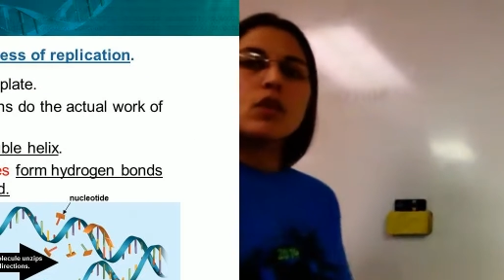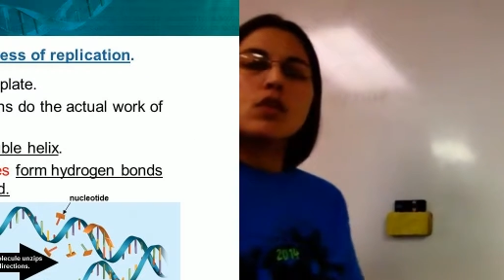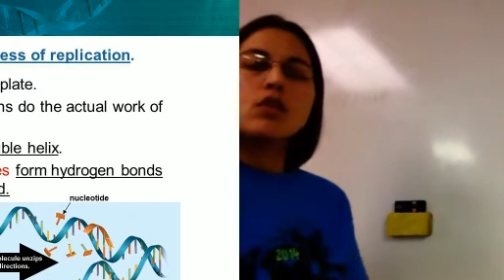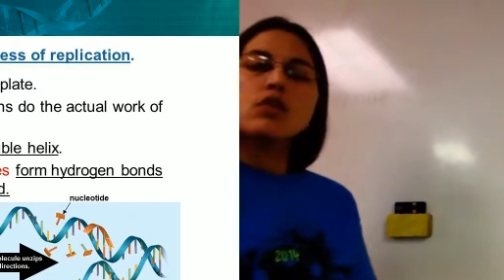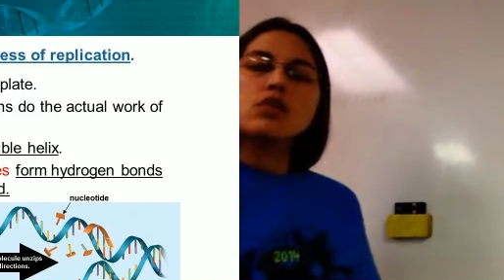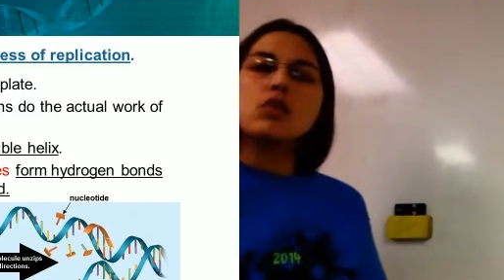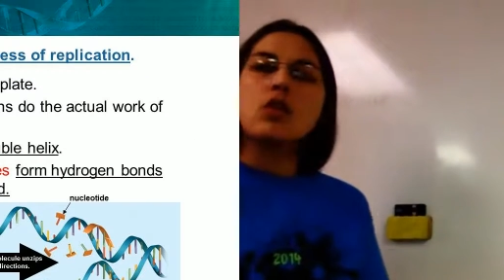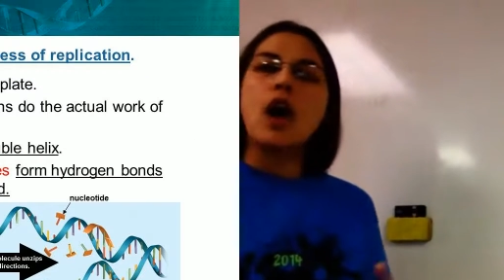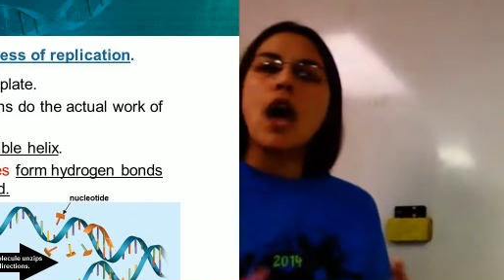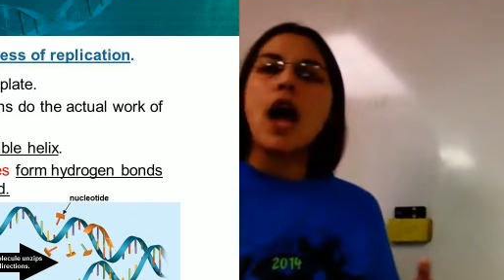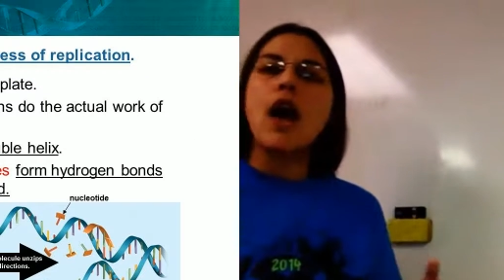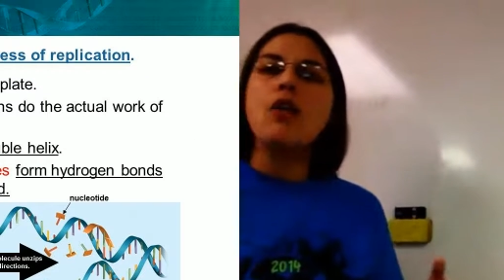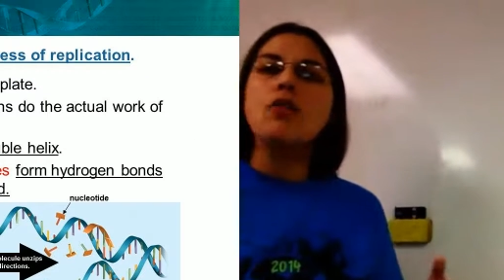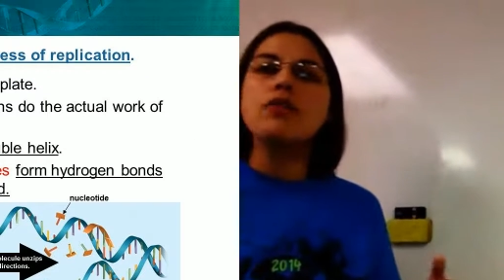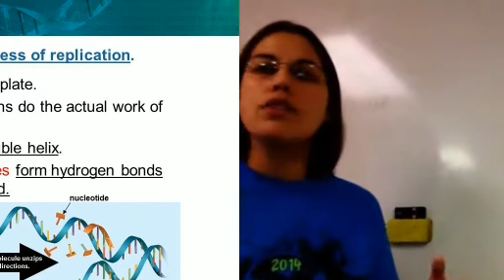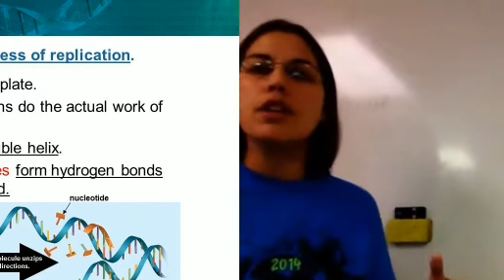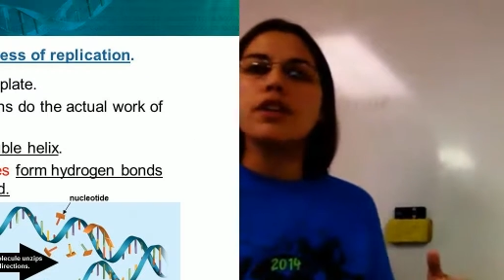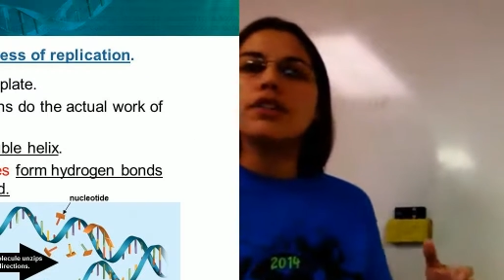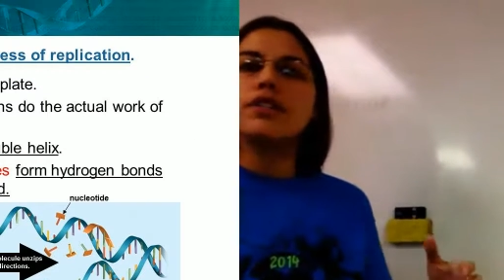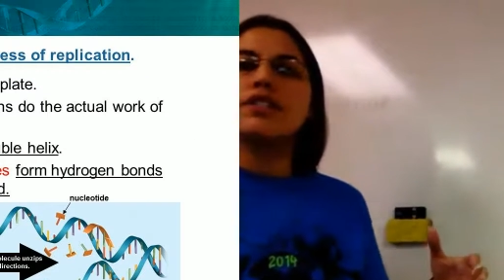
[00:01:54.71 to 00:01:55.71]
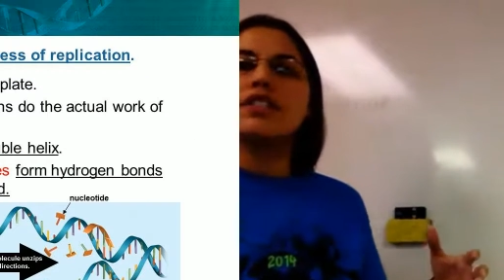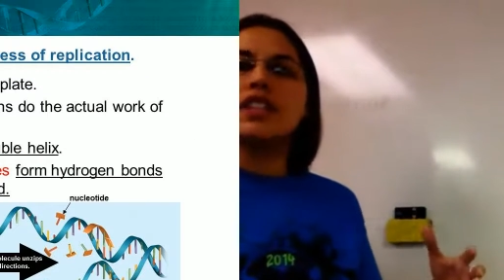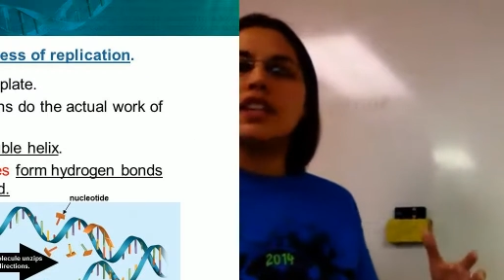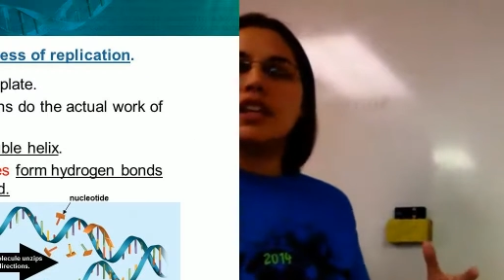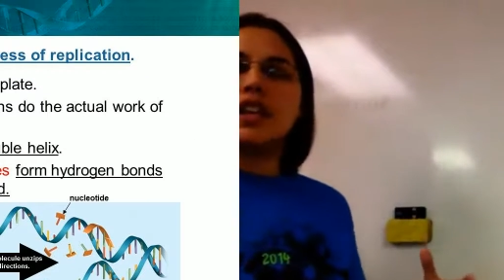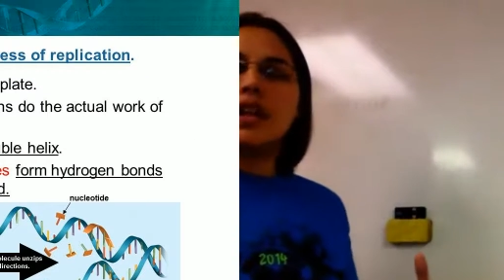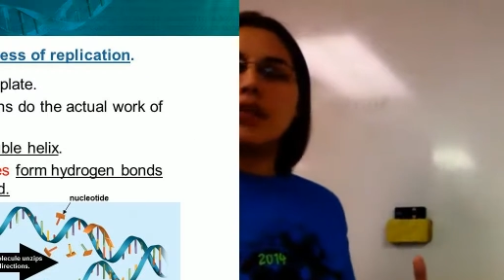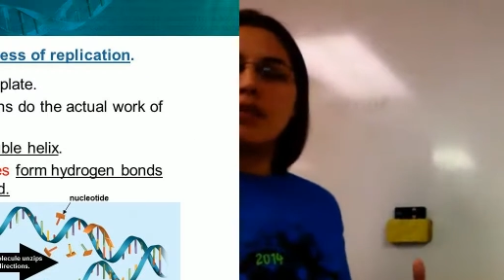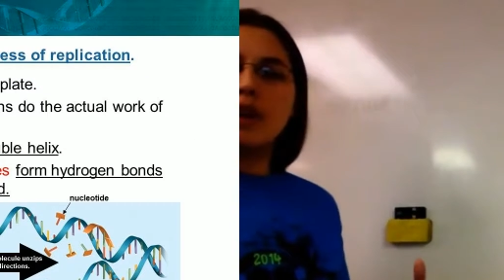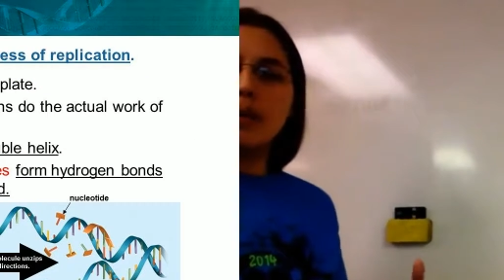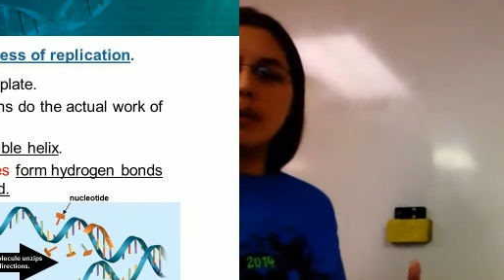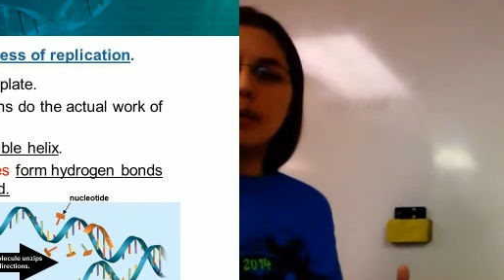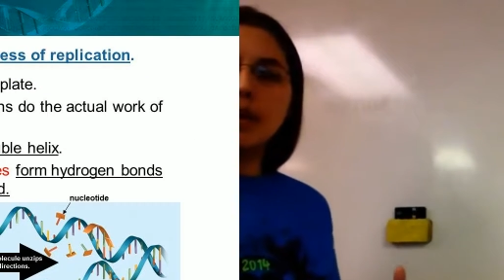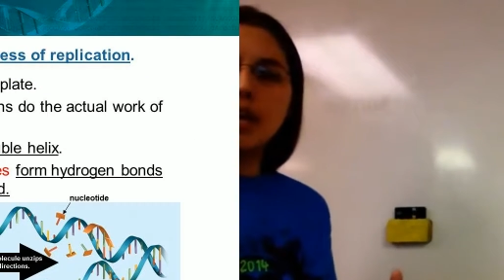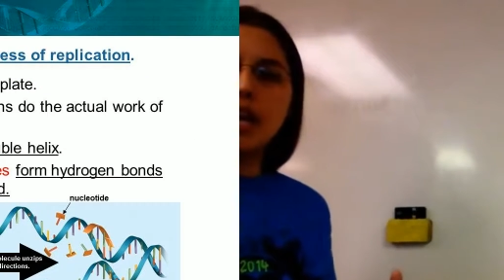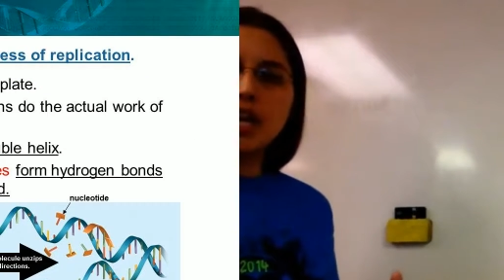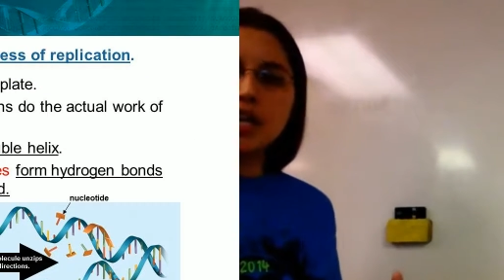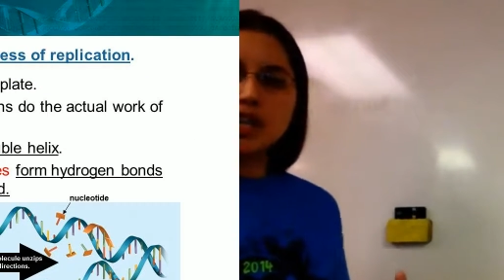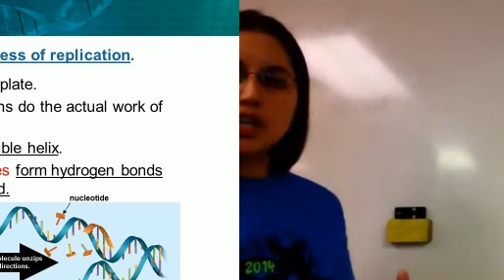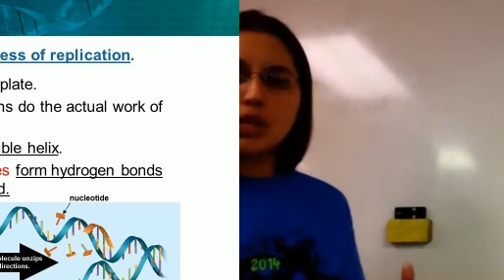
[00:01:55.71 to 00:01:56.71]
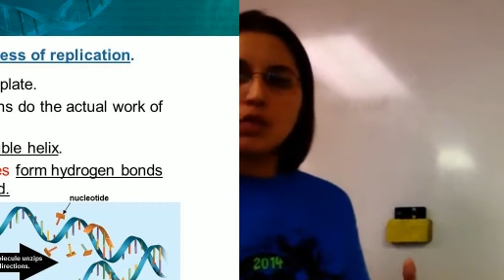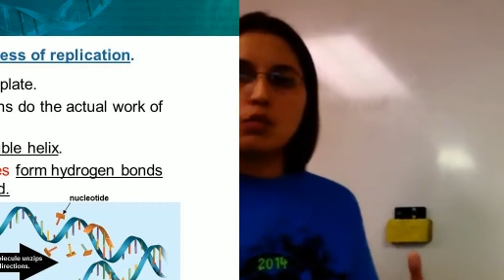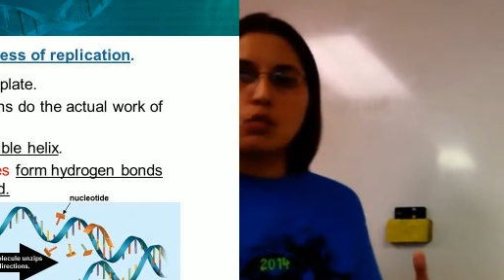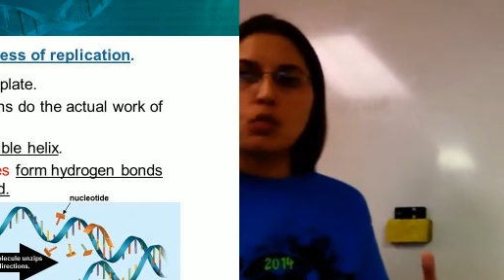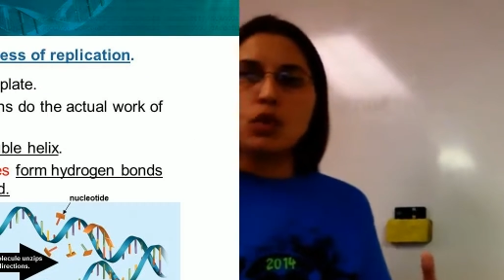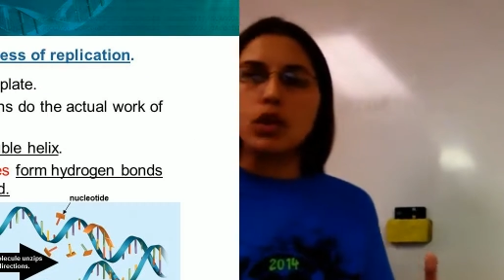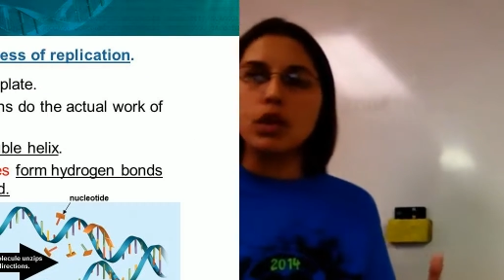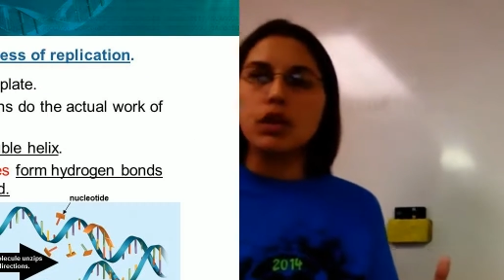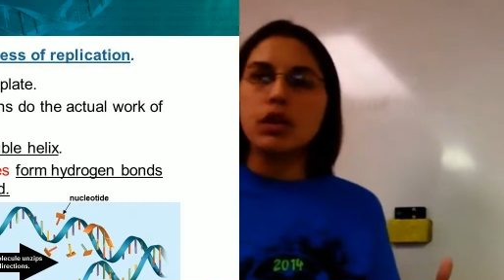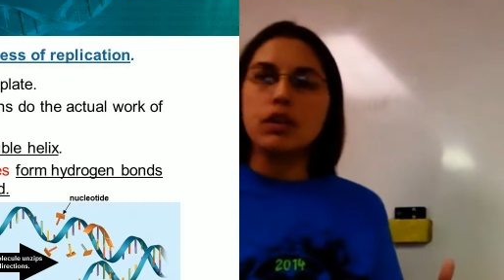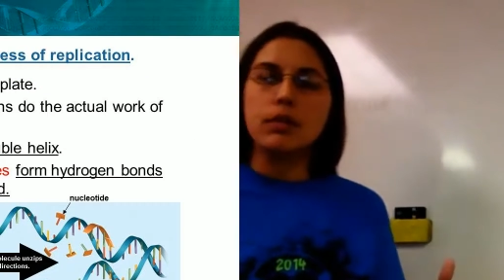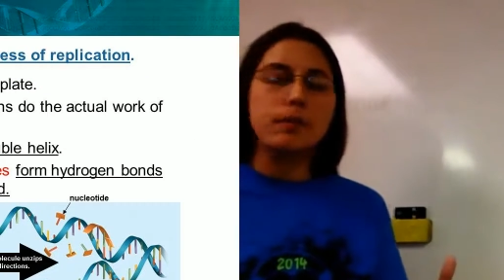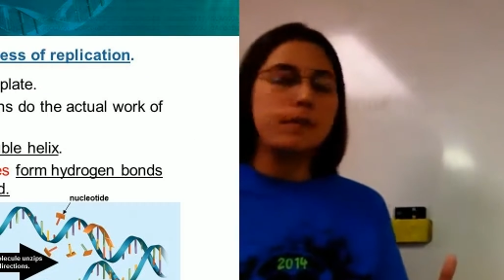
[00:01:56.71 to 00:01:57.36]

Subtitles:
So how does DNA replication work?